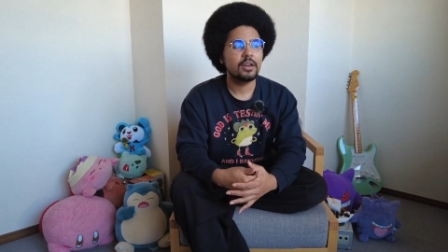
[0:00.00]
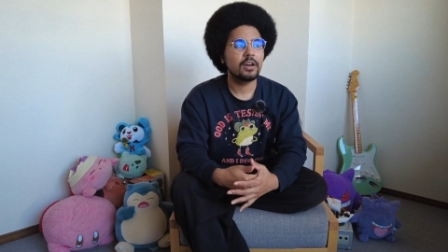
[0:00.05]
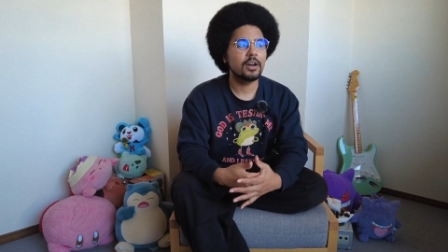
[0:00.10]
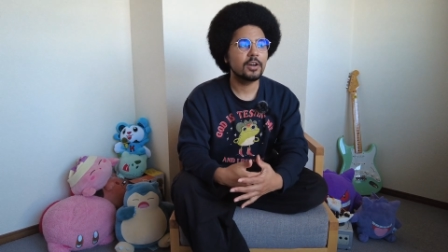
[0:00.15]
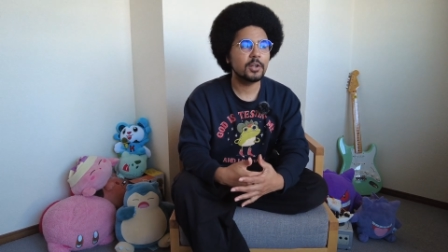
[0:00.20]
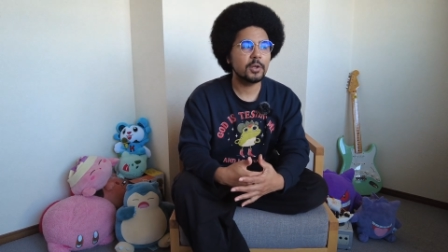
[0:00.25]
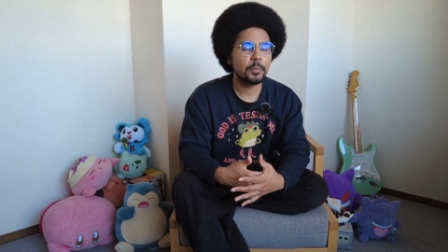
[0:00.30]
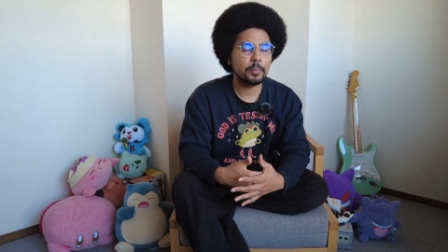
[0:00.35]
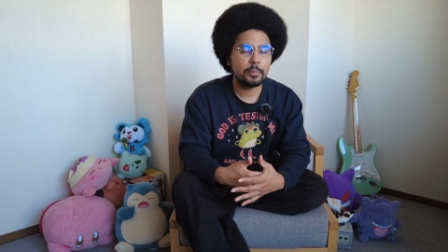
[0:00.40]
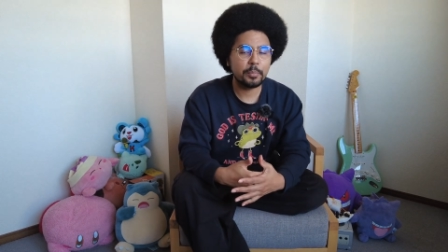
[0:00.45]

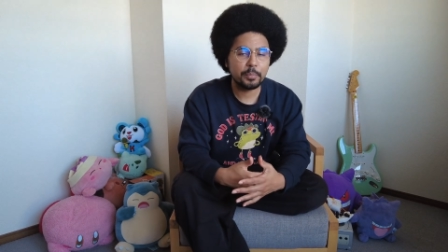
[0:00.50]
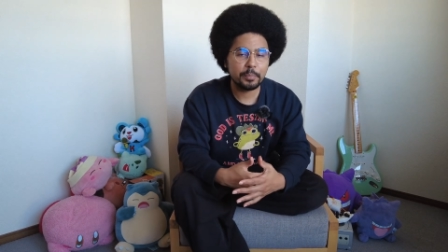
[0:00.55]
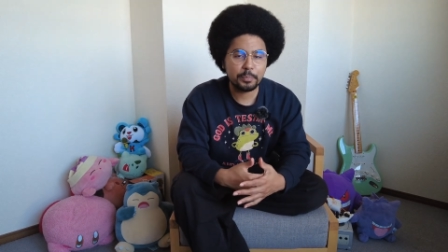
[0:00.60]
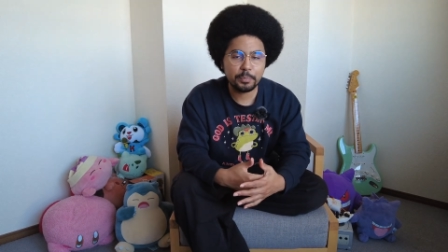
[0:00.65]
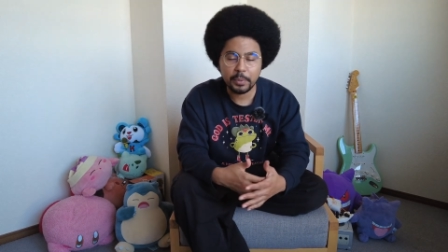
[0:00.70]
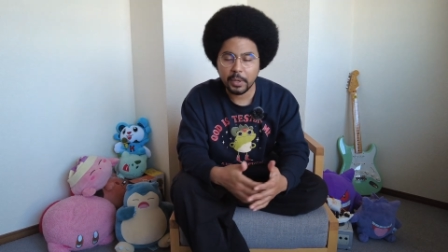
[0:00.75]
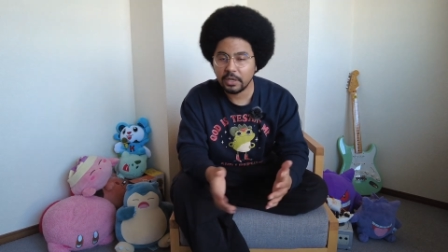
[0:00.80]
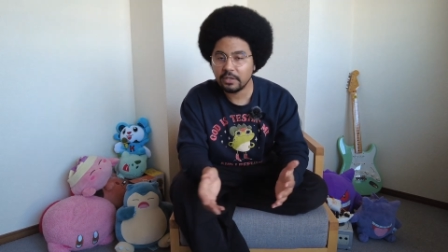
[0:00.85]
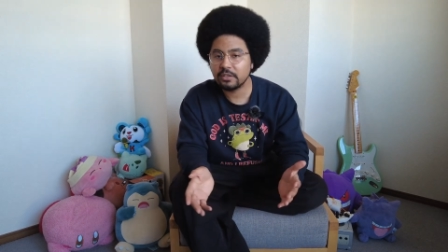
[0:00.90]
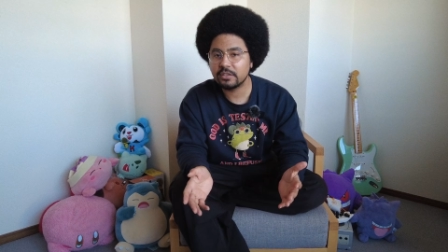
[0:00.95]
an
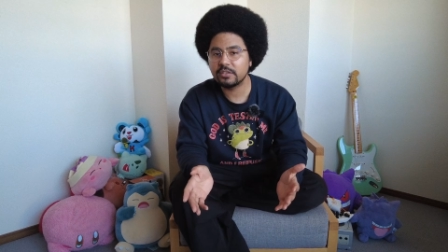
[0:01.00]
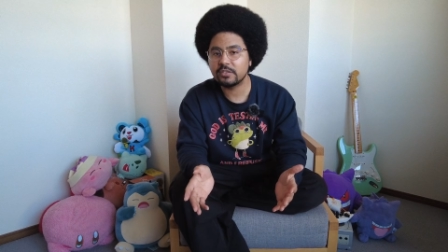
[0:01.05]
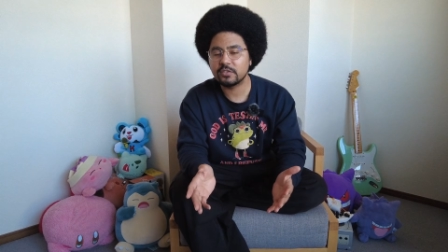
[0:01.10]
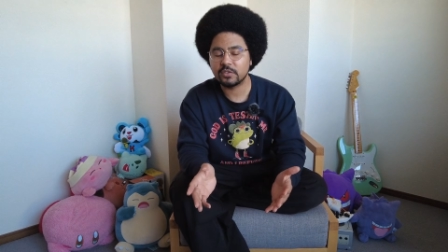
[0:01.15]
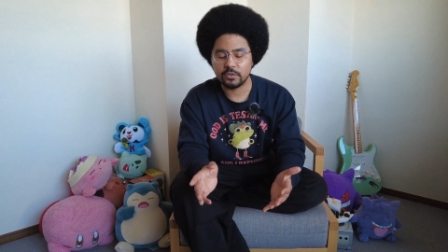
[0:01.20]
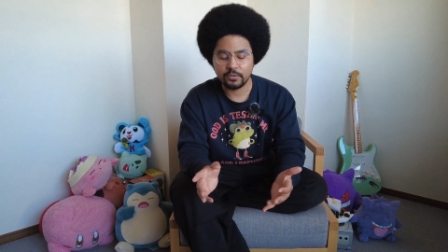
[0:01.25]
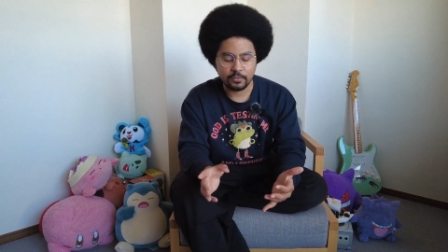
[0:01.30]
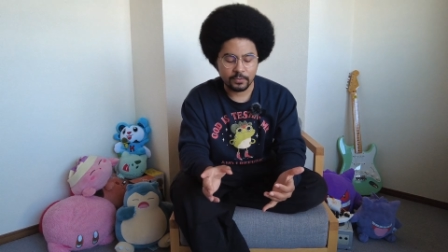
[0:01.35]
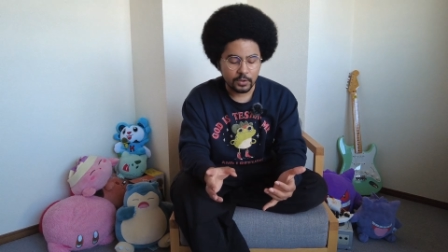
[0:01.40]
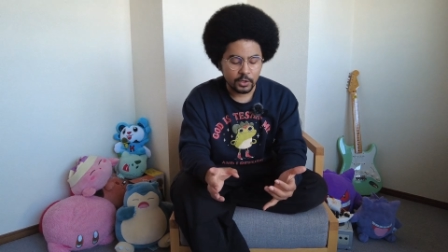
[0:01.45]
abundance
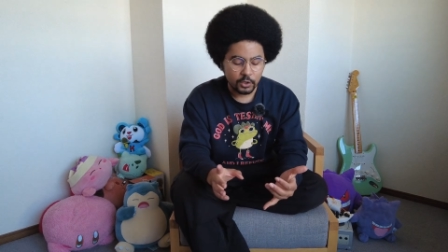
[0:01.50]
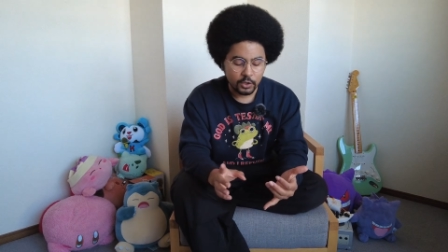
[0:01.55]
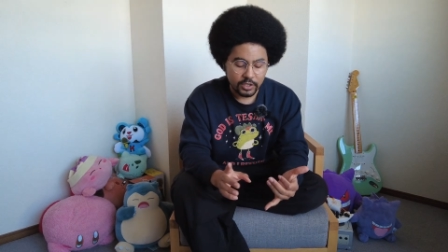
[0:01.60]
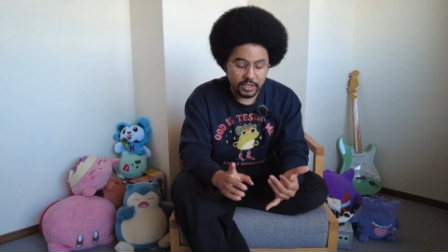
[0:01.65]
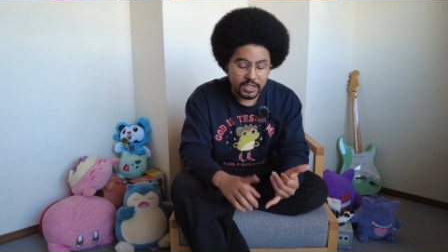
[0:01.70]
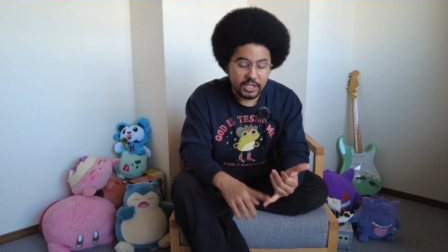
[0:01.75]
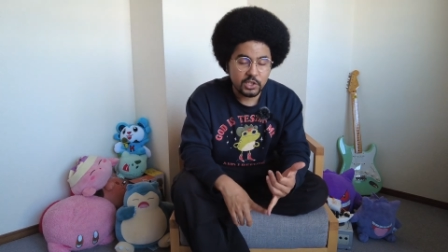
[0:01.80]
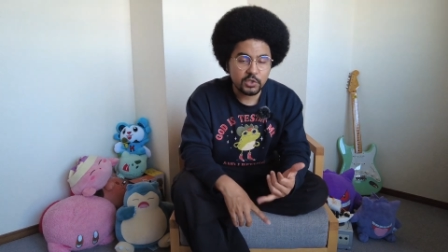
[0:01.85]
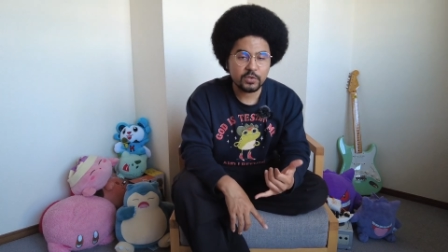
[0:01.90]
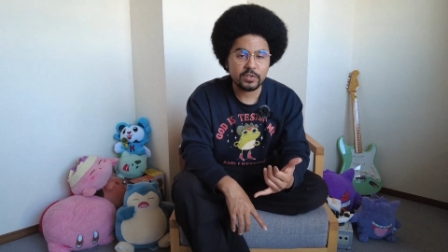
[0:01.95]
of
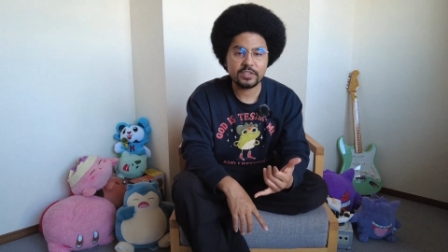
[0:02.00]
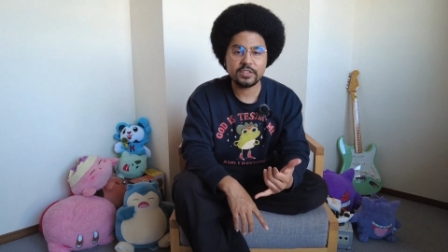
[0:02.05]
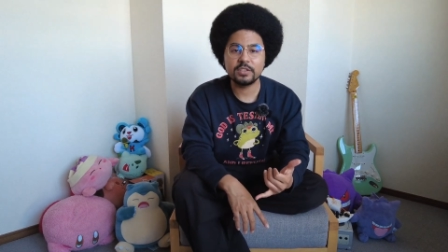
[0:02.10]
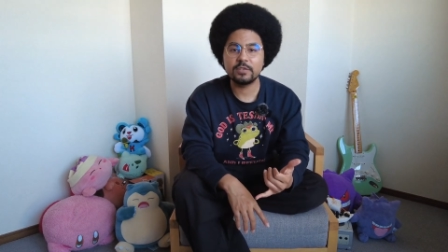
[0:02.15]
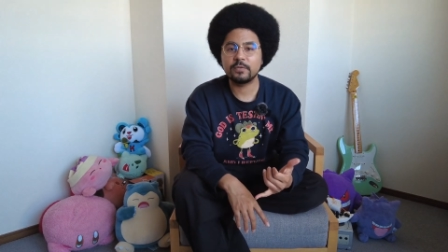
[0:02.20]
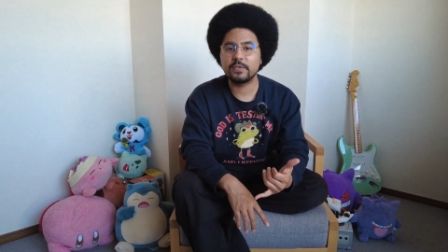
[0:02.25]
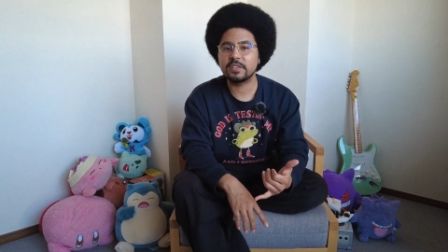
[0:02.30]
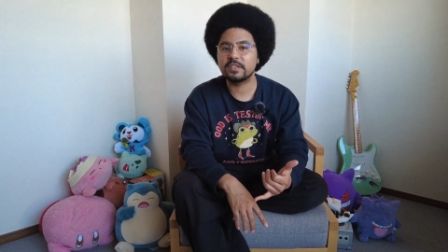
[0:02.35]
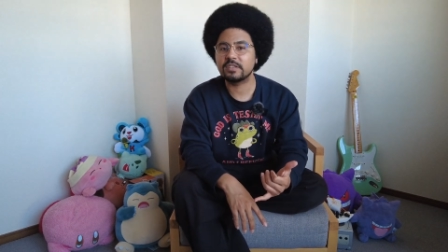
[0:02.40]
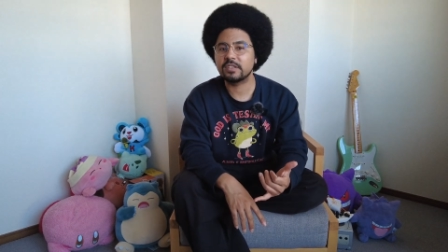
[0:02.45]
interesting
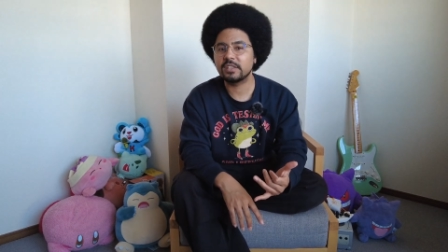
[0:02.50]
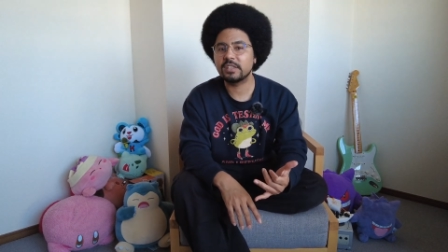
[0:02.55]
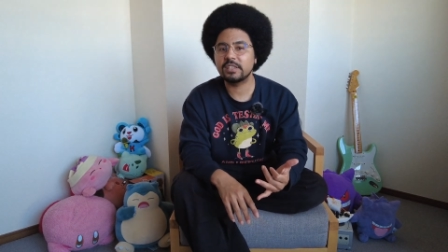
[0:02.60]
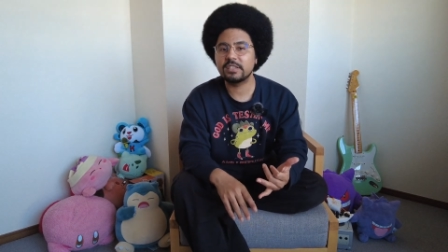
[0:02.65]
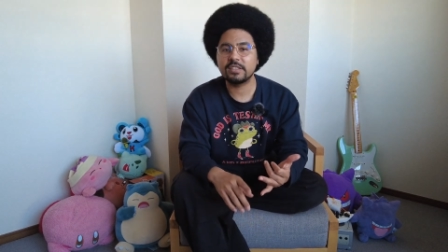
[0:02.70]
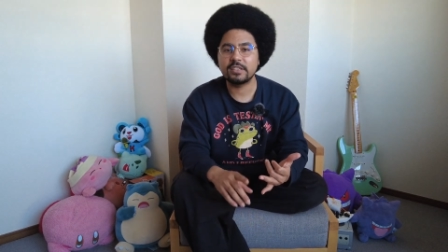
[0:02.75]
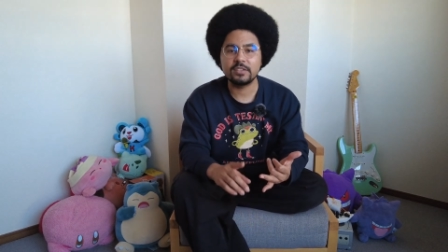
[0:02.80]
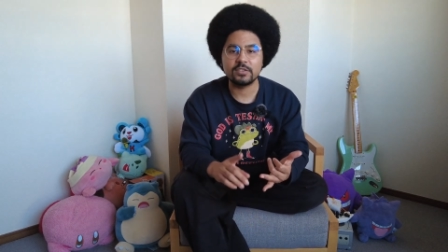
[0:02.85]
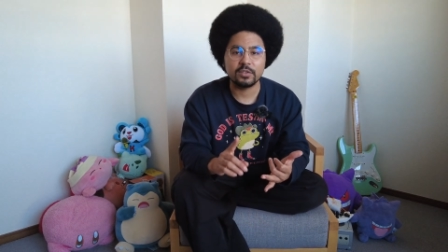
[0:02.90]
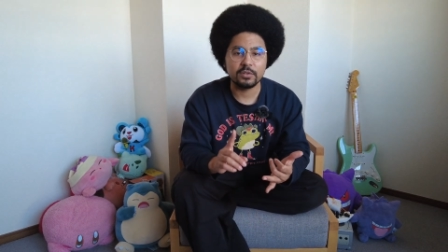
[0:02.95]

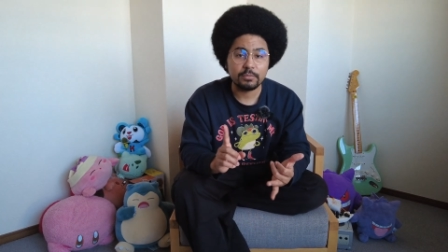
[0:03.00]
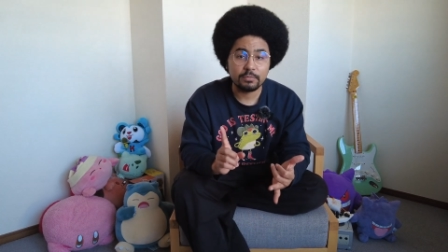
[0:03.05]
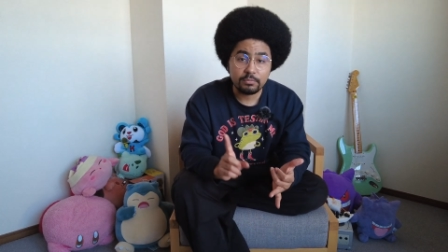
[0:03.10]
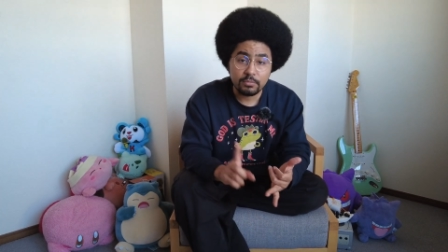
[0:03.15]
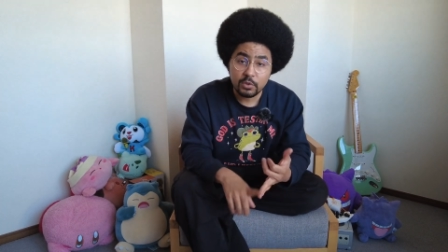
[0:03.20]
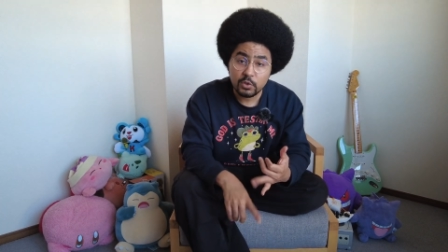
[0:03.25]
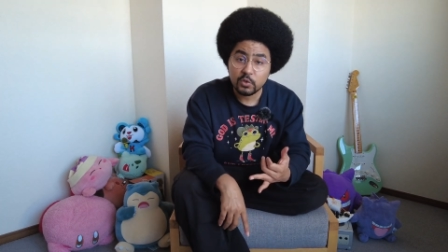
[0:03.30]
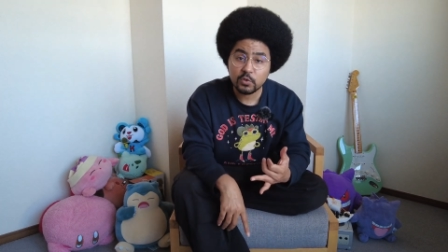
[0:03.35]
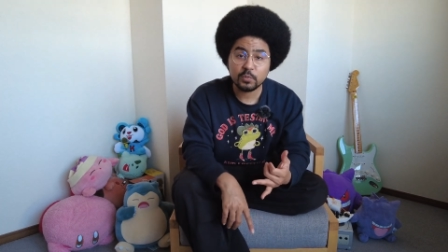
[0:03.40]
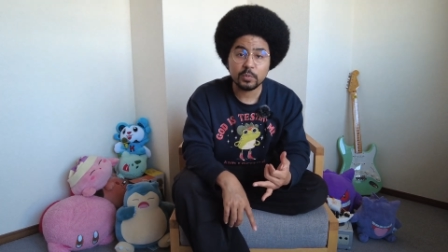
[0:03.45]
facilities,
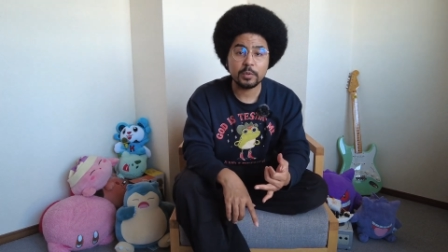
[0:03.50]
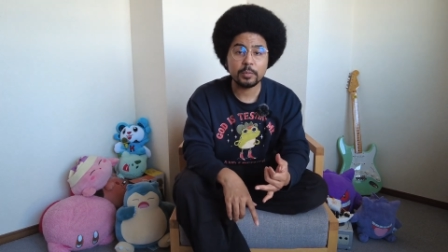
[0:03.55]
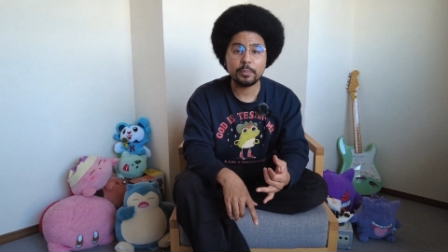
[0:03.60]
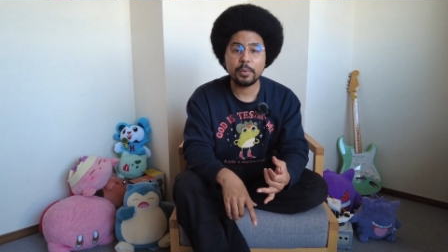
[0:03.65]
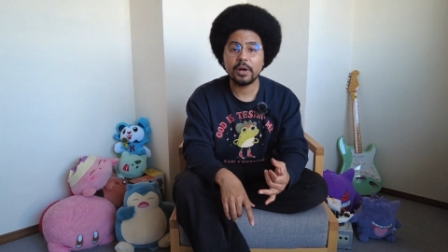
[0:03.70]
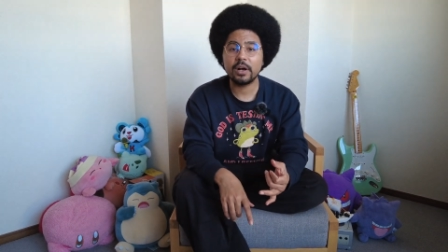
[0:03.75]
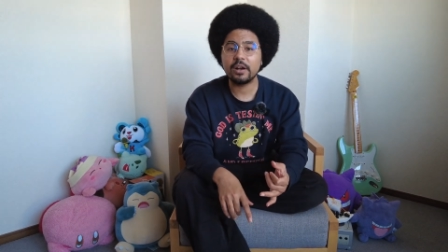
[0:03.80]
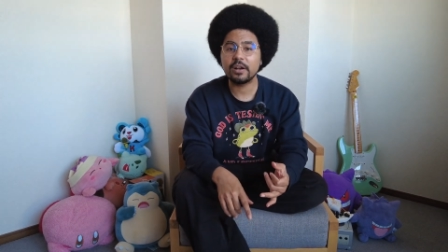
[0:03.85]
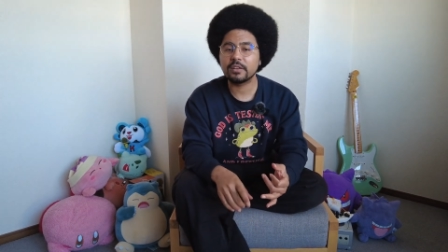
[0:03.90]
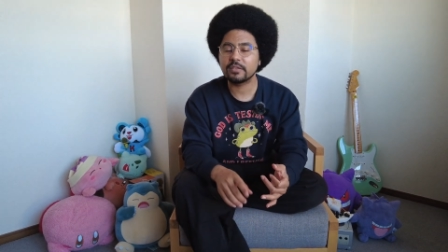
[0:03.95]
amusement
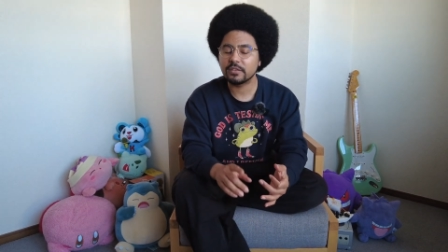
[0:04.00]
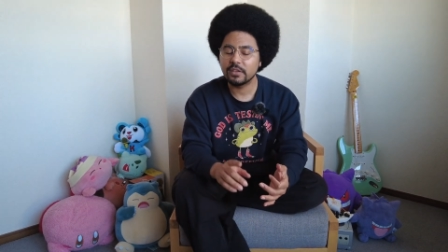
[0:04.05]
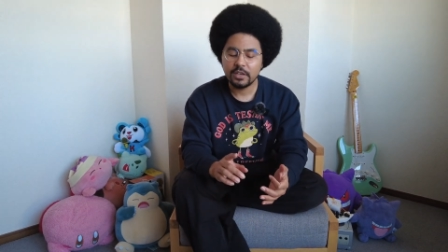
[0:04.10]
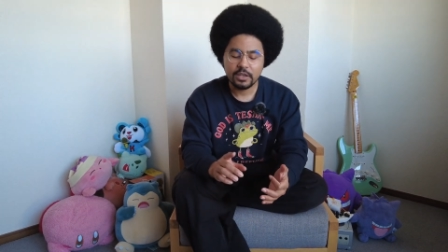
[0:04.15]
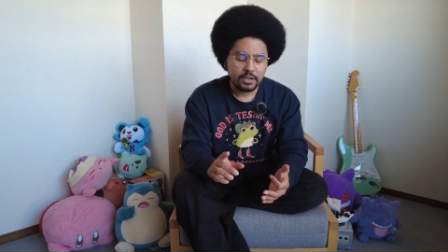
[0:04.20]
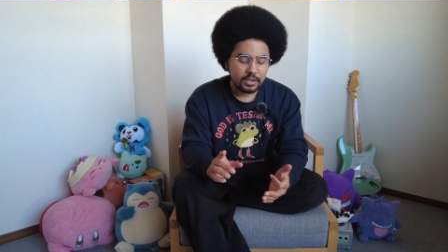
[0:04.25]
parks.